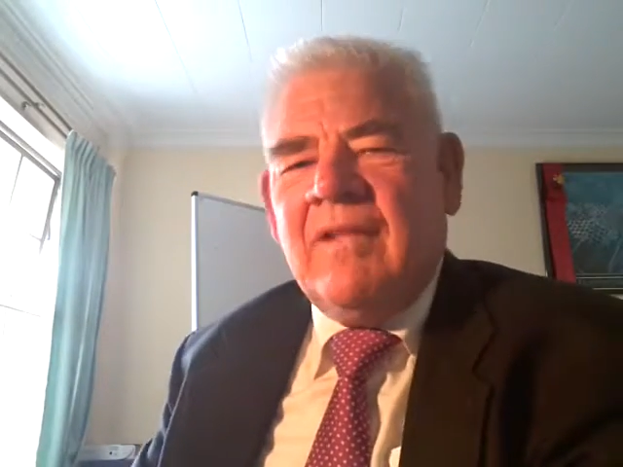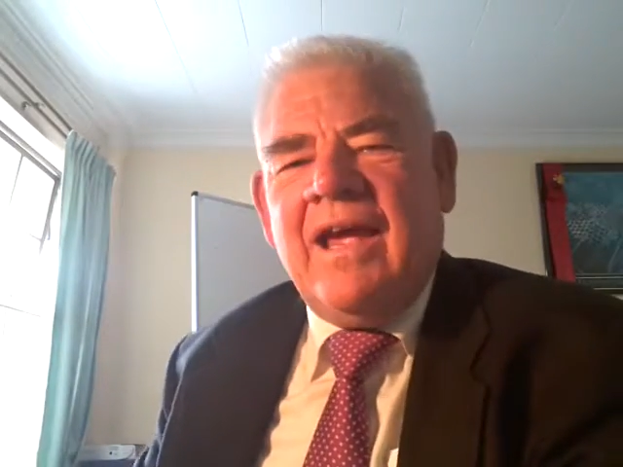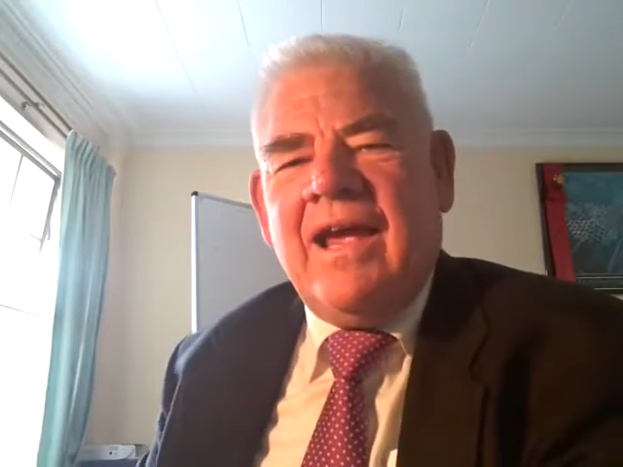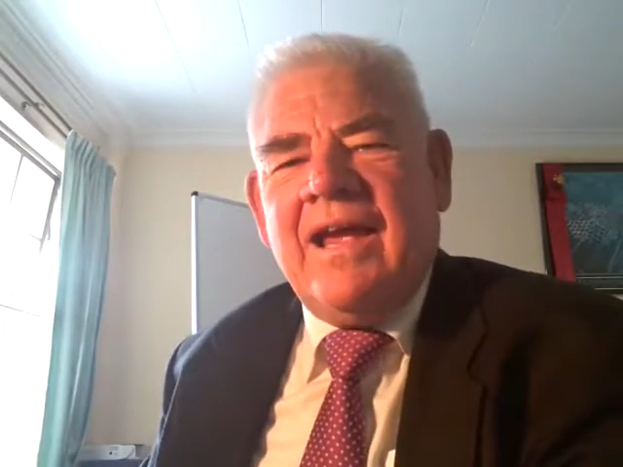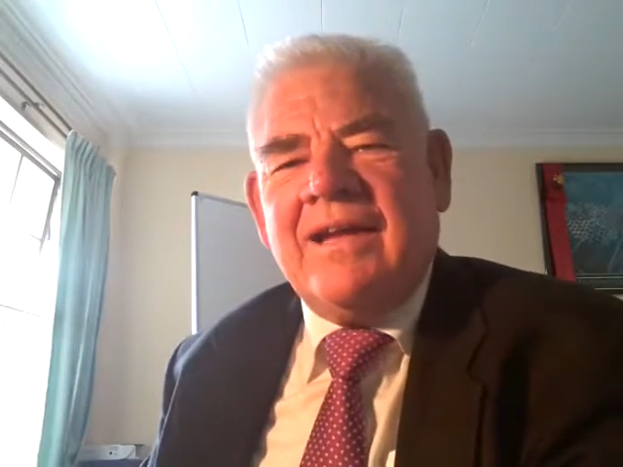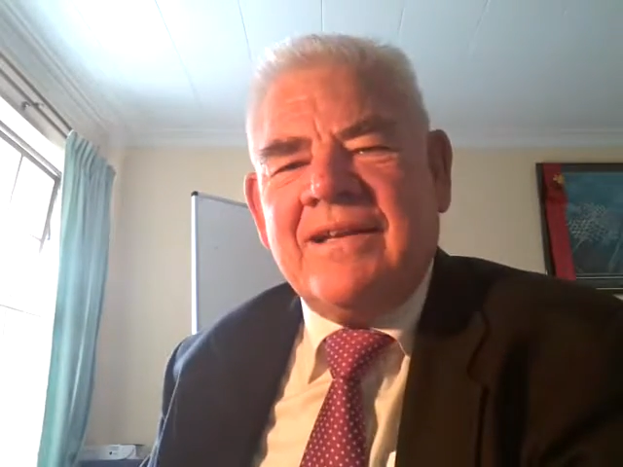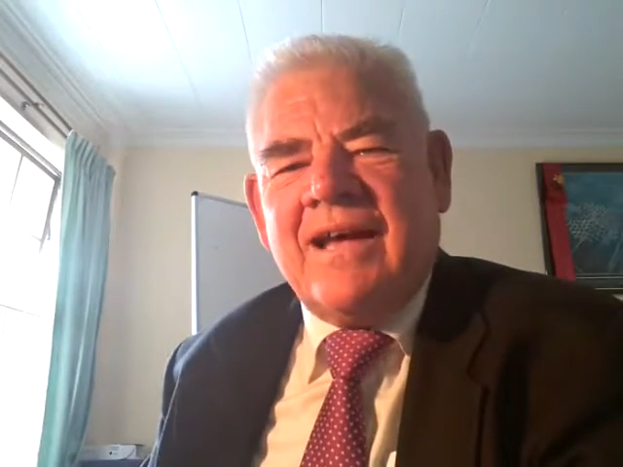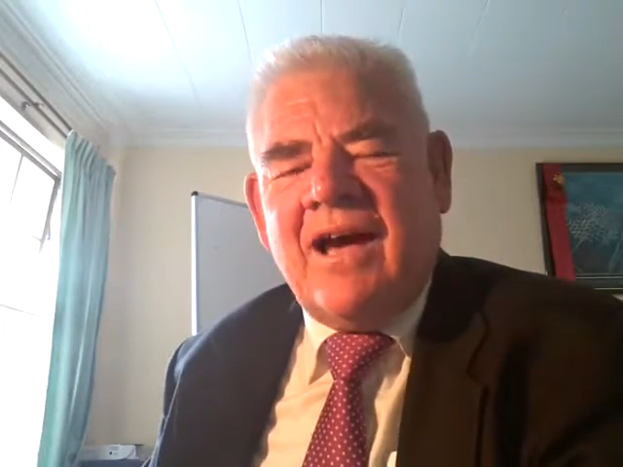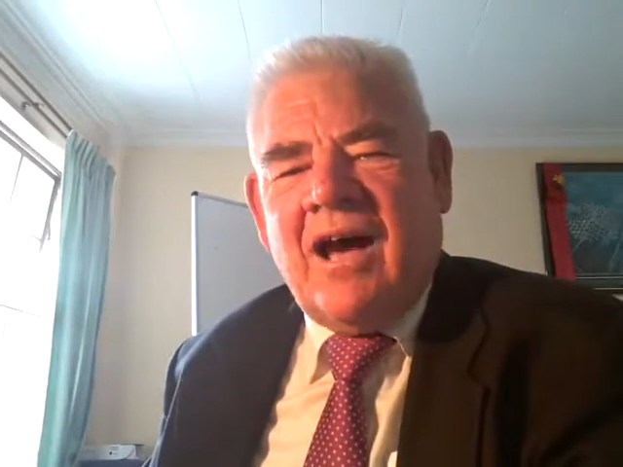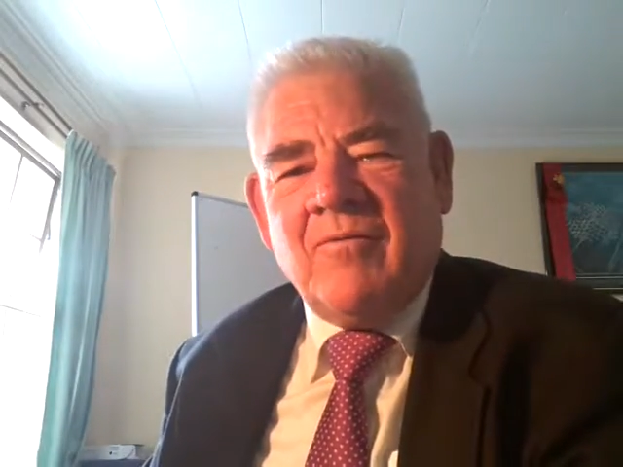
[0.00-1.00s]
and
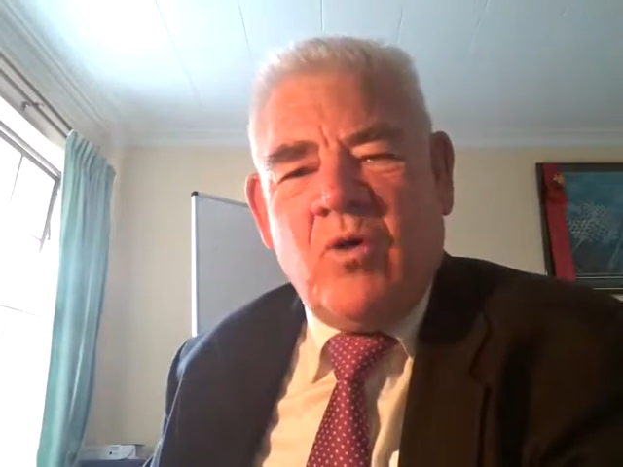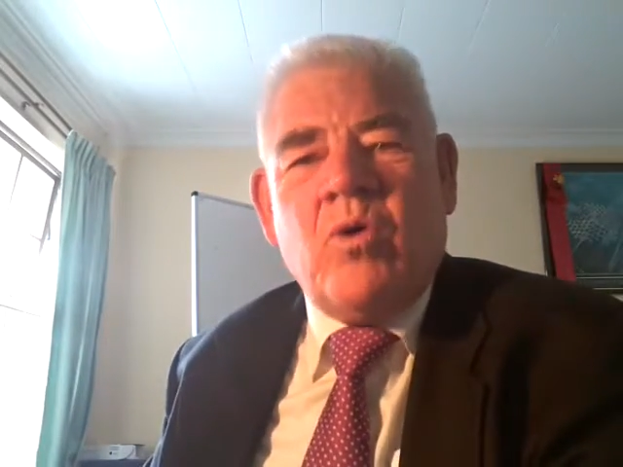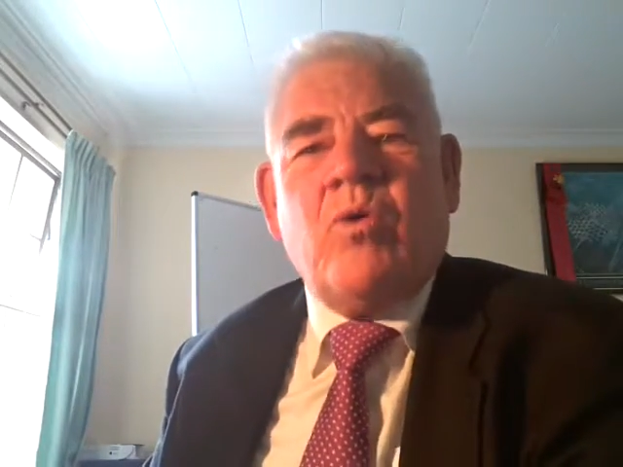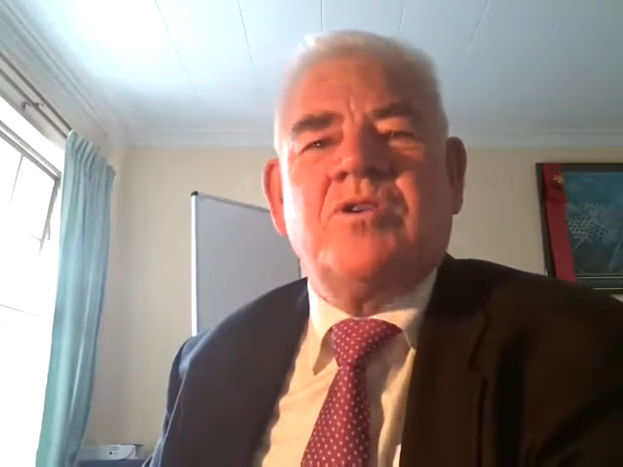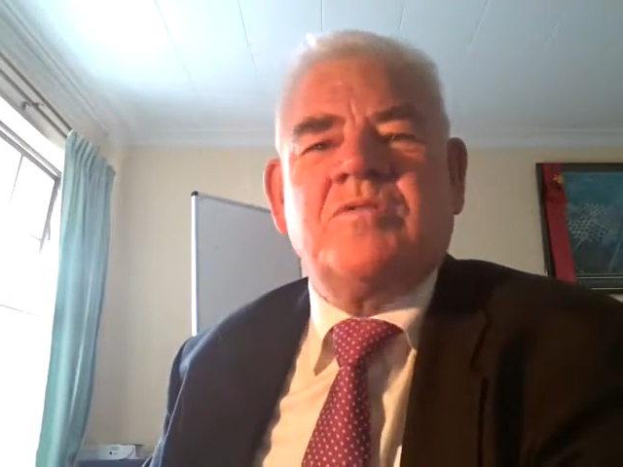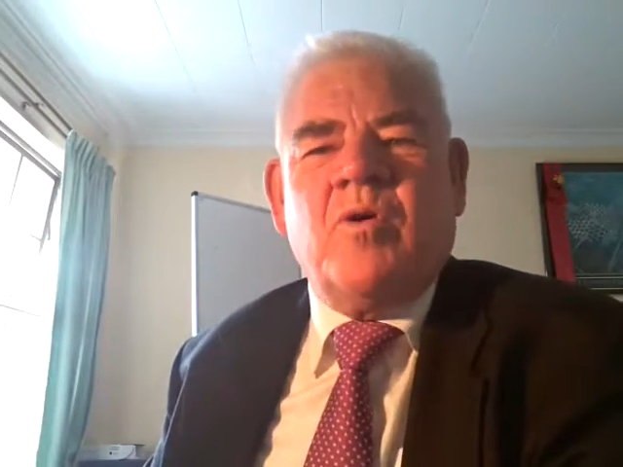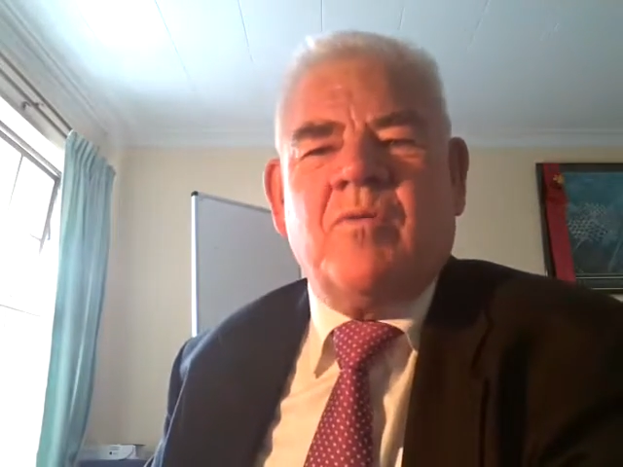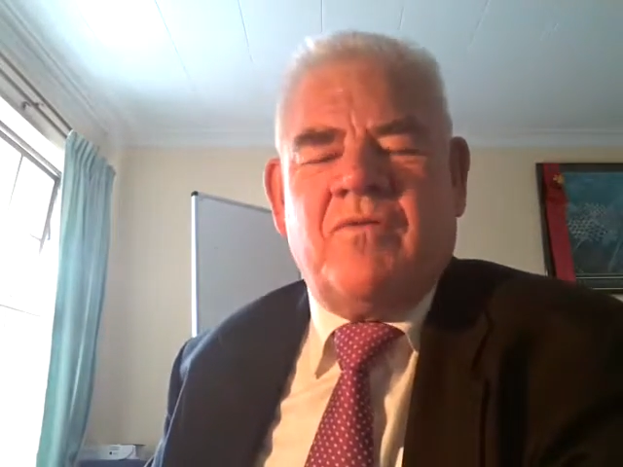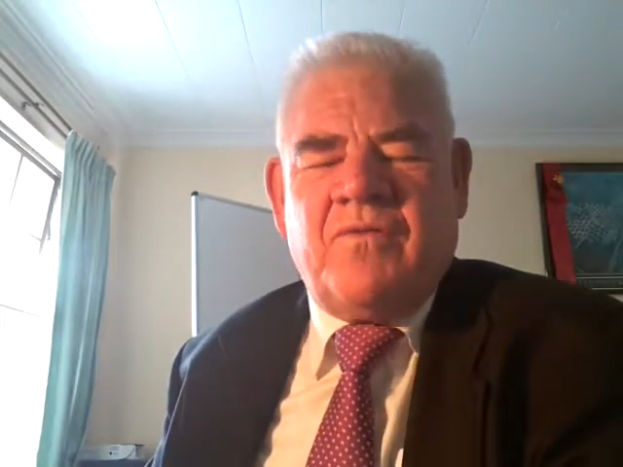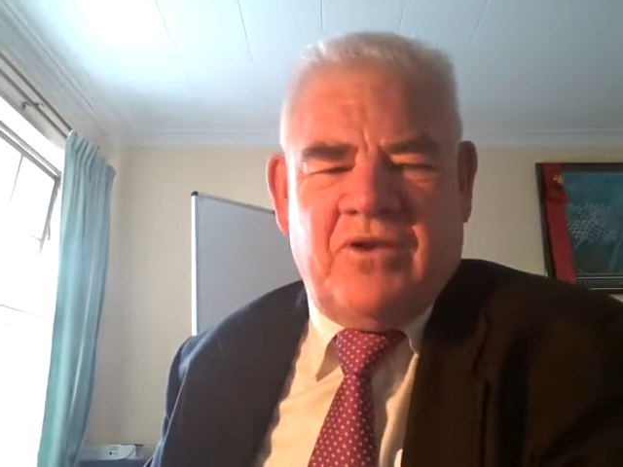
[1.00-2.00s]
I've always
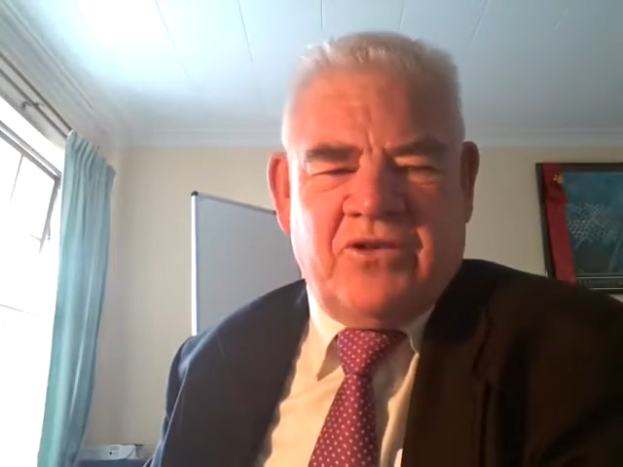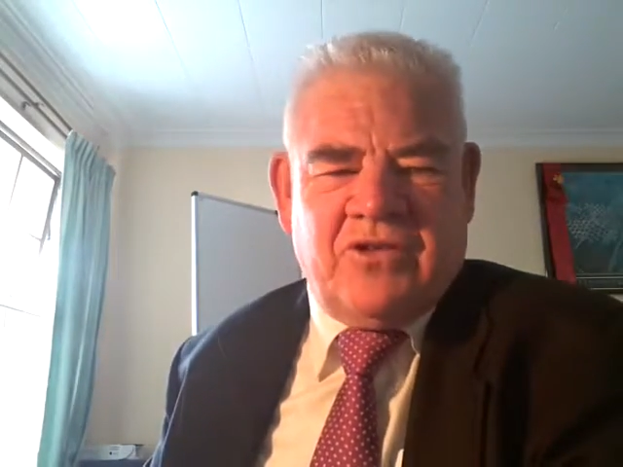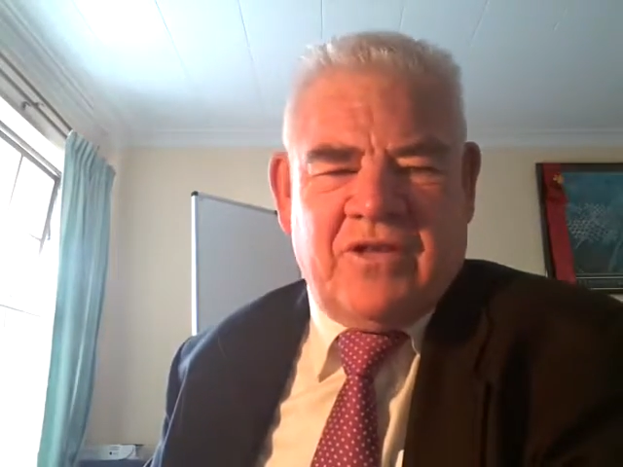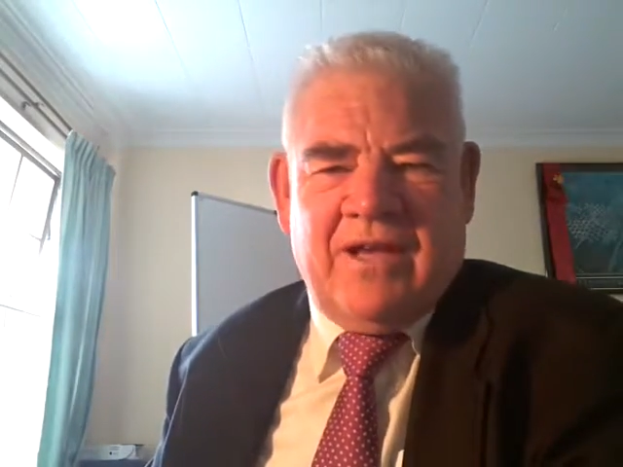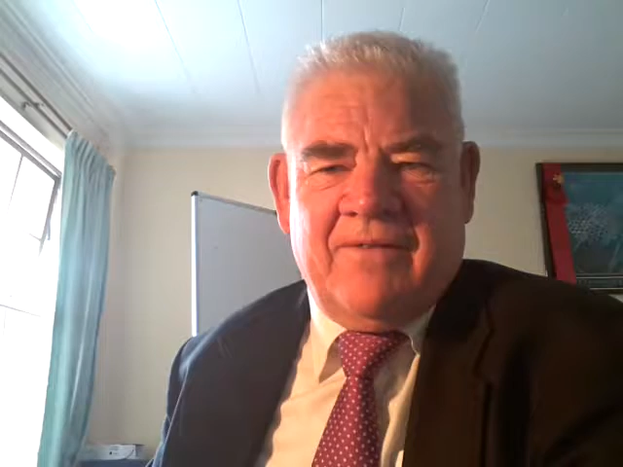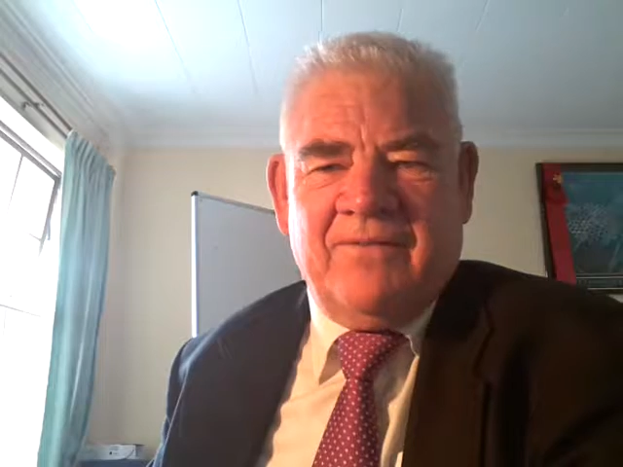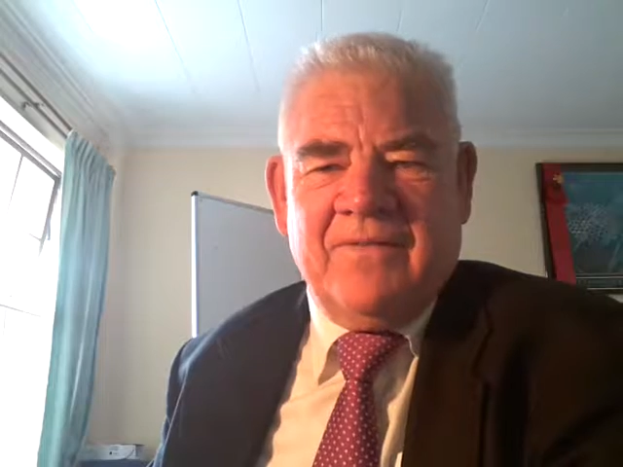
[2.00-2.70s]
bought my furniture there.